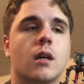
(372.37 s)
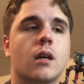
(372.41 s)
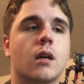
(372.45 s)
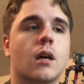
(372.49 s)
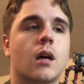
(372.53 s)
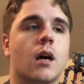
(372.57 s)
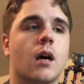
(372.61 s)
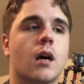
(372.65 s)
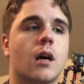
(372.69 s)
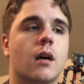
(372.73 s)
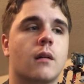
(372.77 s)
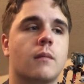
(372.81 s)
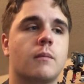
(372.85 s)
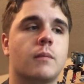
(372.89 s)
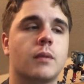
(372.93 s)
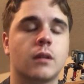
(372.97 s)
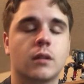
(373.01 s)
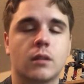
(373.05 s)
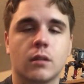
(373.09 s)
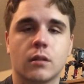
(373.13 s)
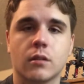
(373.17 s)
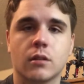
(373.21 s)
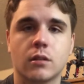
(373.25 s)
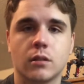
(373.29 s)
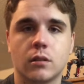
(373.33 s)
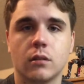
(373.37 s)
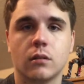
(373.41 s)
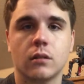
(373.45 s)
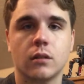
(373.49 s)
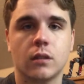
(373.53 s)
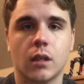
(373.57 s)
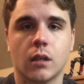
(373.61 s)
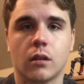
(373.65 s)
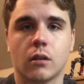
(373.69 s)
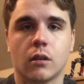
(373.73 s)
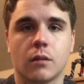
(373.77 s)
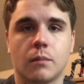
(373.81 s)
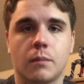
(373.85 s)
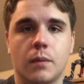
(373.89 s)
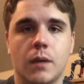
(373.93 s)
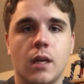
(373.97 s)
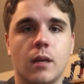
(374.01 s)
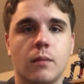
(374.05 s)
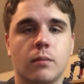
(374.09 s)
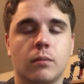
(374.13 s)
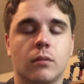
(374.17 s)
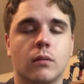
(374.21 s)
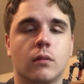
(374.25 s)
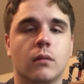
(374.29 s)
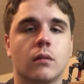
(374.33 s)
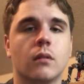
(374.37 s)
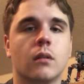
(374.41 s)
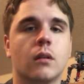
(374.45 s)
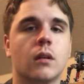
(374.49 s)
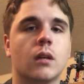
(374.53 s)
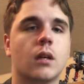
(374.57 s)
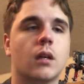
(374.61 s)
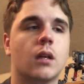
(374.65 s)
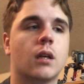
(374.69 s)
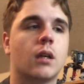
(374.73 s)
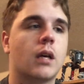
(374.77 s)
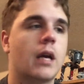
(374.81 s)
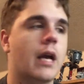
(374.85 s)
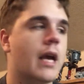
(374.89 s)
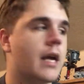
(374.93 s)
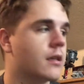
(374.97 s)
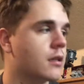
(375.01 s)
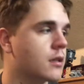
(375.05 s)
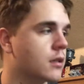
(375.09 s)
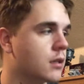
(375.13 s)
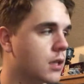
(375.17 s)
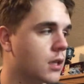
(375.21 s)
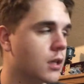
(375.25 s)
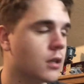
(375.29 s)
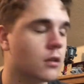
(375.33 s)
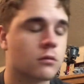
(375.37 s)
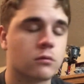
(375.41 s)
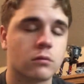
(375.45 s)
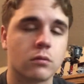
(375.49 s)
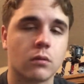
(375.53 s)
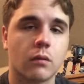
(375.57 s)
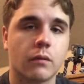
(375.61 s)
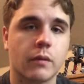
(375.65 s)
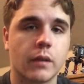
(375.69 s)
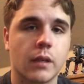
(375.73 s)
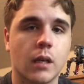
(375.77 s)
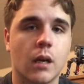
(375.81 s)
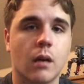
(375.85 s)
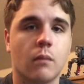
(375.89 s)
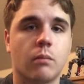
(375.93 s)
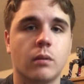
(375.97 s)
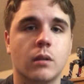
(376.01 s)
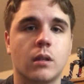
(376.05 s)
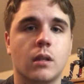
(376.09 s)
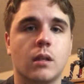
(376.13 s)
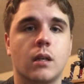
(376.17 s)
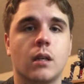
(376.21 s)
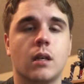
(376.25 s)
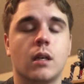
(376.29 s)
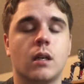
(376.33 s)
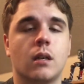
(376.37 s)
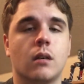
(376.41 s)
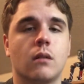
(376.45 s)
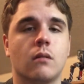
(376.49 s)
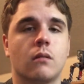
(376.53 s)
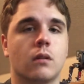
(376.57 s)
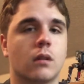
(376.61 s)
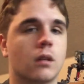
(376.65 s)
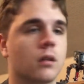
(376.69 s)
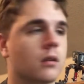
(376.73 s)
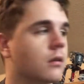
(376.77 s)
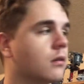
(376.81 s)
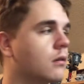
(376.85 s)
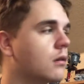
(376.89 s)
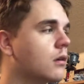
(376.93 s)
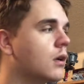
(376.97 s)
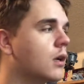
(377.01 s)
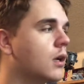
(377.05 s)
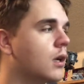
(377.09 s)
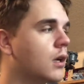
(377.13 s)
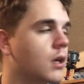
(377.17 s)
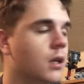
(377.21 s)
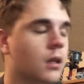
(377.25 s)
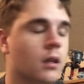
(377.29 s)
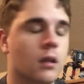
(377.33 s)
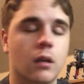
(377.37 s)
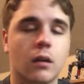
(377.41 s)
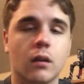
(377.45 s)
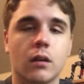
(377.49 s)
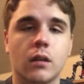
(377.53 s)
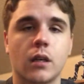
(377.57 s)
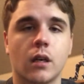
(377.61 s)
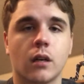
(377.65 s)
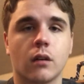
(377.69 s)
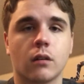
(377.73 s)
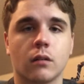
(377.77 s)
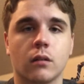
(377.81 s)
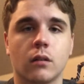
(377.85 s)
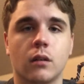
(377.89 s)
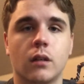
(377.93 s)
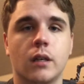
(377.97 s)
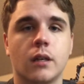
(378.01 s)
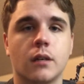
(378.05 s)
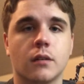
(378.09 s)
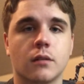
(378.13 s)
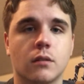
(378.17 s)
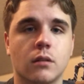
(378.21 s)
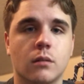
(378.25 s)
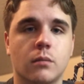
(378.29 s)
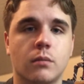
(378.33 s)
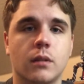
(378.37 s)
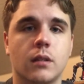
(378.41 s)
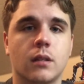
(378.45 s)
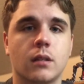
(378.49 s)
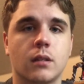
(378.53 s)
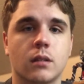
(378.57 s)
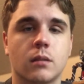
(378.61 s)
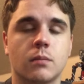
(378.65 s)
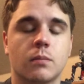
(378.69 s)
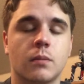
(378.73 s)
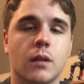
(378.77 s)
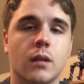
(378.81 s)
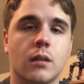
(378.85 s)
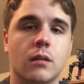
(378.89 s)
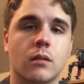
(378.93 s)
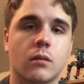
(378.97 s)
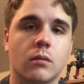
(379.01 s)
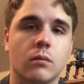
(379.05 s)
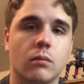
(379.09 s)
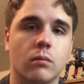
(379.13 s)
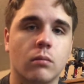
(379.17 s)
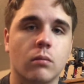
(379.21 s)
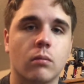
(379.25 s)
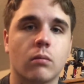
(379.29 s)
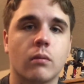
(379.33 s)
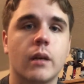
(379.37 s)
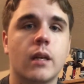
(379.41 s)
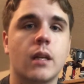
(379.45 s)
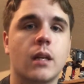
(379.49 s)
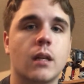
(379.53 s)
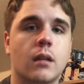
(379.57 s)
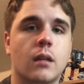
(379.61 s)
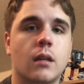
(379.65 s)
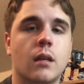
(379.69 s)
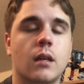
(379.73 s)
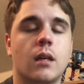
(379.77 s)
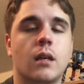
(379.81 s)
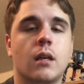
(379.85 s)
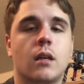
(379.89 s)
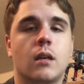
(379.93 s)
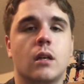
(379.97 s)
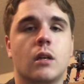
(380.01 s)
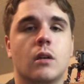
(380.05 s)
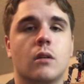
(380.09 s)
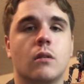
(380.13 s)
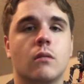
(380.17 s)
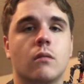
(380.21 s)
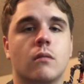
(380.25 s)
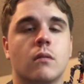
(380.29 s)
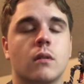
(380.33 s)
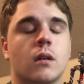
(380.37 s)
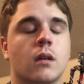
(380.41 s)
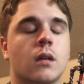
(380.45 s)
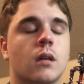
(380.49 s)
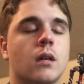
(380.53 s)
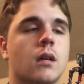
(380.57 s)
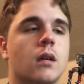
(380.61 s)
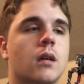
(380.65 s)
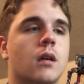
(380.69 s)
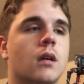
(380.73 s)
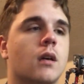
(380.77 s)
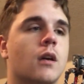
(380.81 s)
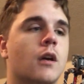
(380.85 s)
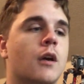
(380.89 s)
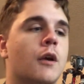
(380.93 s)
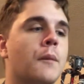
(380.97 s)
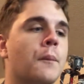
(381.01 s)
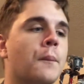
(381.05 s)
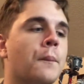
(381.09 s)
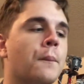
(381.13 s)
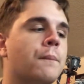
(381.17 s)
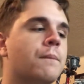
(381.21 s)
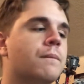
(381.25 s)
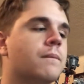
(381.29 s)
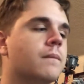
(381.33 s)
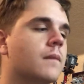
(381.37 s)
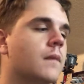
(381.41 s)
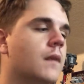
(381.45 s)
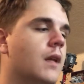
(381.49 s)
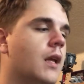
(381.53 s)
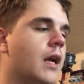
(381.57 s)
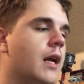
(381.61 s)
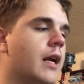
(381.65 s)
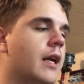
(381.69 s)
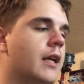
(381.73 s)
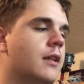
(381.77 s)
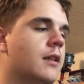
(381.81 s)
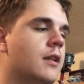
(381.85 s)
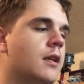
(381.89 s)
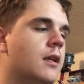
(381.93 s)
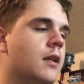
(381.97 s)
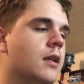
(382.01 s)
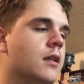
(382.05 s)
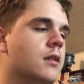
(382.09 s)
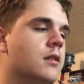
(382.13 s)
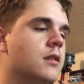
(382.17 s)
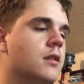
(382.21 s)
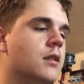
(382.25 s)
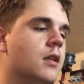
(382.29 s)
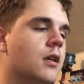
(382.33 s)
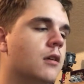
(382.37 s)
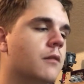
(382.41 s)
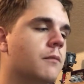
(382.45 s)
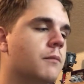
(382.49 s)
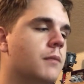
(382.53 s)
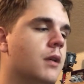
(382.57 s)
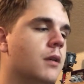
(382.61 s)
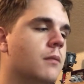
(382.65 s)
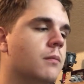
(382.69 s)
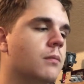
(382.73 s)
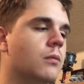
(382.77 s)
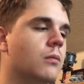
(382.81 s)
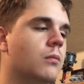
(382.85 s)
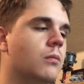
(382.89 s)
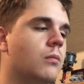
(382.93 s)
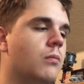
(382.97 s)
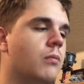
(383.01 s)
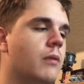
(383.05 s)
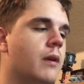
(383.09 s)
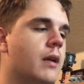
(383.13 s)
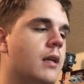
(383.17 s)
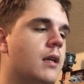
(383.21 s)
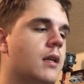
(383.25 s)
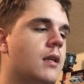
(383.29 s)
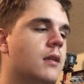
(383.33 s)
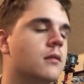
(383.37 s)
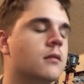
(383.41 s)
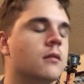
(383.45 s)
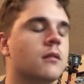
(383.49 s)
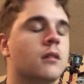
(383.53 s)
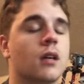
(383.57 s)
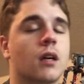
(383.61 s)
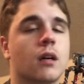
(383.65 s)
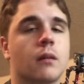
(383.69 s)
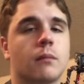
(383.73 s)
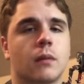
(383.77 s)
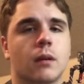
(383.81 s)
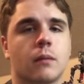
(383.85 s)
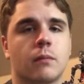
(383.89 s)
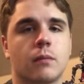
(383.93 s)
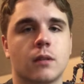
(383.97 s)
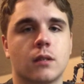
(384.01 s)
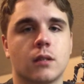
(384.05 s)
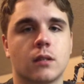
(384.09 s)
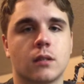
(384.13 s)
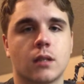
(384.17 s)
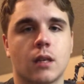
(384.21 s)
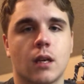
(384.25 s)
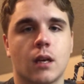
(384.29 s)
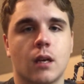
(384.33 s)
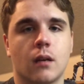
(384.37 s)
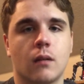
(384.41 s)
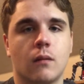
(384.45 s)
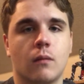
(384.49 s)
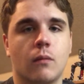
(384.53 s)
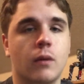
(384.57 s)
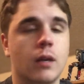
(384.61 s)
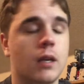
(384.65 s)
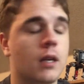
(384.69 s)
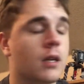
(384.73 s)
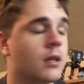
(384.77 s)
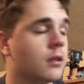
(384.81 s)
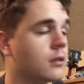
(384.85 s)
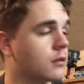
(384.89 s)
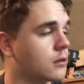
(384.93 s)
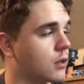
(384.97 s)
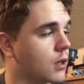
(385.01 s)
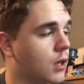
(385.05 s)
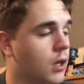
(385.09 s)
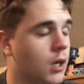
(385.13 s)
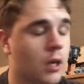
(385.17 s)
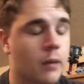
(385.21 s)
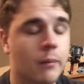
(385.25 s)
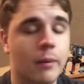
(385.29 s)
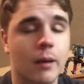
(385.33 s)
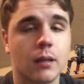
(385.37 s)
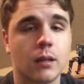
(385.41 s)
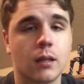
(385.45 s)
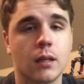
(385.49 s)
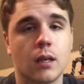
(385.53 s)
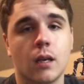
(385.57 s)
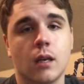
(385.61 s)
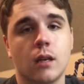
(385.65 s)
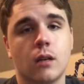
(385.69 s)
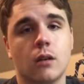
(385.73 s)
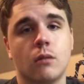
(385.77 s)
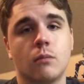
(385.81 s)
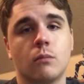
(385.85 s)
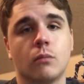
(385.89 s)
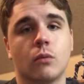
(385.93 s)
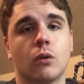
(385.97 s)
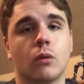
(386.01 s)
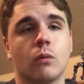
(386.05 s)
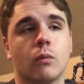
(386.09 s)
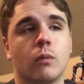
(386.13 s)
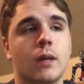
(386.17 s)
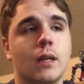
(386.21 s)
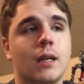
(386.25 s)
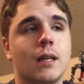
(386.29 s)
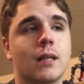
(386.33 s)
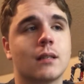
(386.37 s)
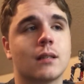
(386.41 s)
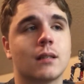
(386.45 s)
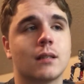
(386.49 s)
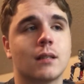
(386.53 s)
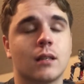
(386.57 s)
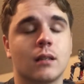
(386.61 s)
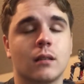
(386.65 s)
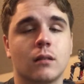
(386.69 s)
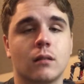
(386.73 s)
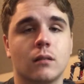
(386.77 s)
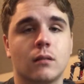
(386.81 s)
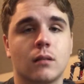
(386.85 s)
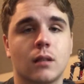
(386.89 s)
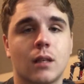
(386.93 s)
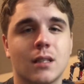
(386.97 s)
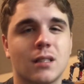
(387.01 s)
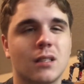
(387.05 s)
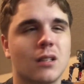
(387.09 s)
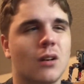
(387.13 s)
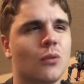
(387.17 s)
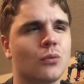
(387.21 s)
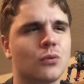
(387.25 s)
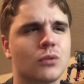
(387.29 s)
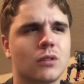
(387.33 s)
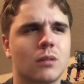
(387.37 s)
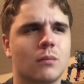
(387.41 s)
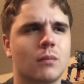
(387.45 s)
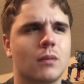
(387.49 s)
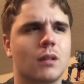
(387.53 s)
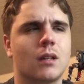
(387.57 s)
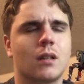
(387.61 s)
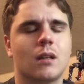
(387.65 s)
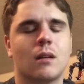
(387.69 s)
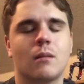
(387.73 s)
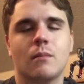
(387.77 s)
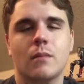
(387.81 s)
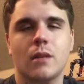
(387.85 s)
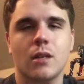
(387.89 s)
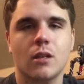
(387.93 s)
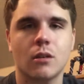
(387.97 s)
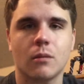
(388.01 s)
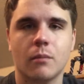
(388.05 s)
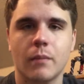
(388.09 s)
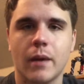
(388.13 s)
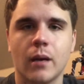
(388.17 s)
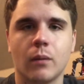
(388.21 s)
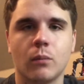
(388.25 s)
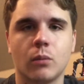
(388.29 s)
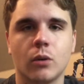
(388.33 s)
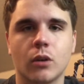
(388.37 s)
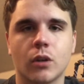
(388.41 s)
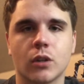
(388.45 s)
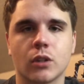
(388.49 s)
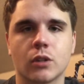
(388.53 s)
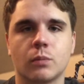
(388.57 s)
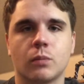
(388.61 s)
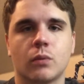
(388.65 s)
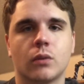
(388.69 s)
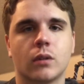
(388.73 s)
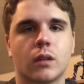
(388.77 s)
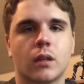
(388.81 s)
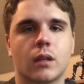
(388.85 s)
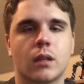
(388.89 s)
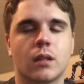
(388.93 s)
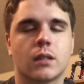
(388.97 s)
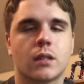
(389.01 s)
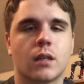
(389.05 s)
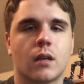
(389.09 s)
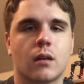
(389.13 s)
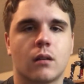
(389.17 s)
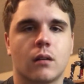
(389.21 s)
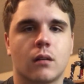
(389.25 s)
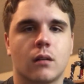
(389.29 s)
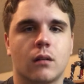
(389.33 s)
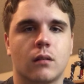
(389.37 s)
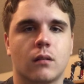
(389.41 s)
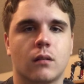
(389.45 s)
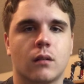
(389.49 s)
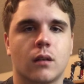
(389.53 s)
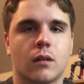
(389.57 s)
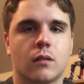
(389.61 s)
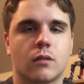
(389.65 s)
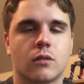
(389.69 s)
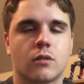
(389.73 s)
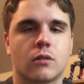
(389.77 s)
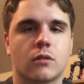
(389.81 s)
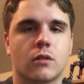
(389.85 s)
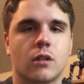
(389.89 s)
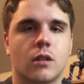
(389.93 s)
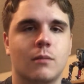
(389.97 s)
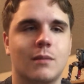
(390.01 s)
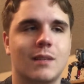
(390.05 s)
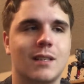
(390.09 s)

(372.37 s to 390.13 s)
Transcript: But they're still younger people. And they're growing up with the EU. Their younger years are being spent reading the EU. And I think as young people, we need to come up and say, we need to talk about the EU more. We need to tell, because ultimately, you know, Matt Wilkins pointed this out on stream.